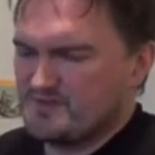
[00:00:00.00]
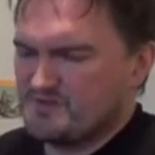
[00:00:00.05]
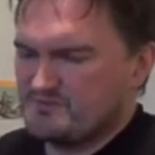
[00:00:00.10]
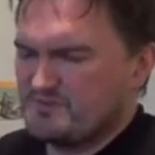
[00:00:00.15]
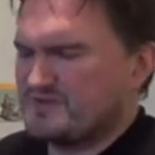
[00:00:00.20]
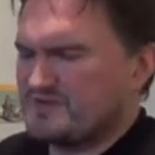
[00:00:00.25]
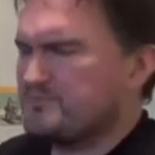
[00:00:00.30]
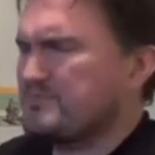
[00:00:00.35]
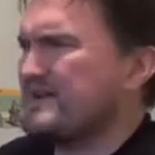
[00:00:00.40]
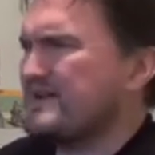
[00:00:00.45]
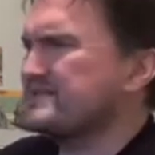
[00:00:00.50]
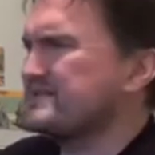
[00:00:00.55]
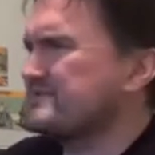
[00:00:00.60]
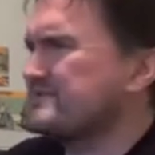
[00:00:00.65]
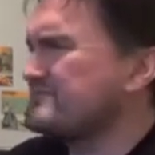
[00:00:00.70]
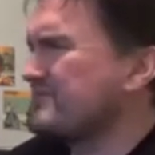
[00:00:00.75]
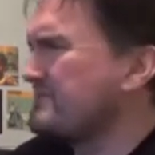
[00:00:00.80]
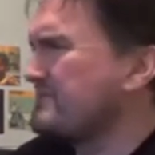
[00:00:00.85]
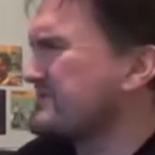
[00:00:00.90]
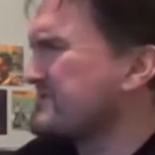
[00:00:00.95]
Well, they plan to
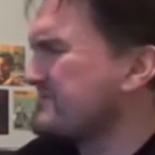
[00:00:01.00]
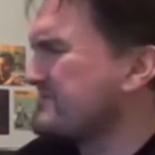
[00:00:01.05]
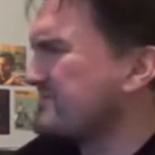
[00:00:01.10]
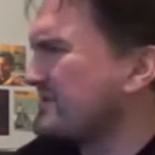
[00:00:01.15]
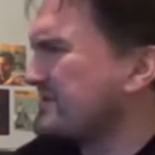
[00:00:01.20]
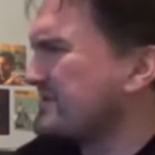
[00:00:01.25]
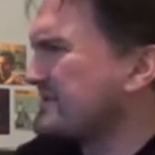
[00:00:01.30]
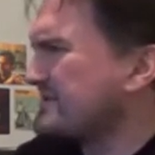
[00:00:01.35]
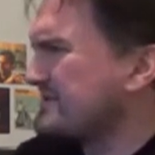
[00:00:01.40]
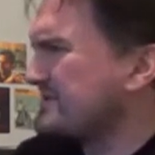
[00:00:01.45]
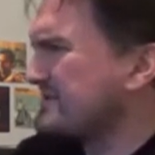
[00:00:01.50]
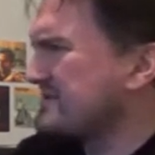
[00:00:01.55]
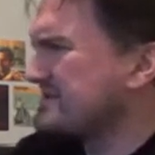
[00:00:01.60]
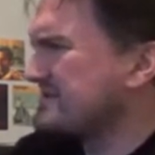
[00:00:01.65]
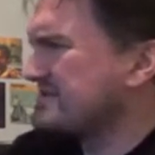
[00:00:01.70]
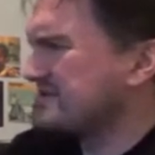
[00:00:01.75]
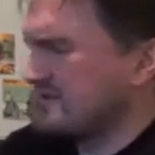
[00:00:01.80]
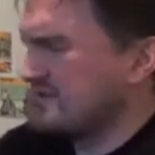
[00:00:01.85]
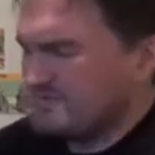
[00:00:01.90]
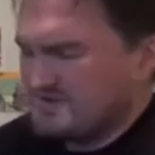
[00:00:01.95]
rob some money that
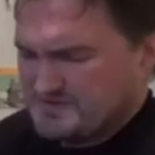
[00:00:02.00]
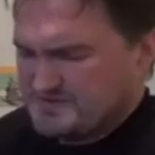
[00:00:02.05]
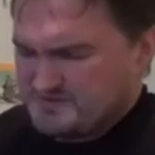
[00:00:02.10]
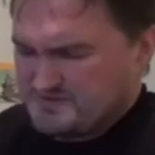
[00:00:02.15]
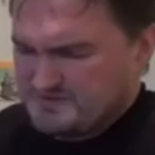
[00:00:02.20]
is coming to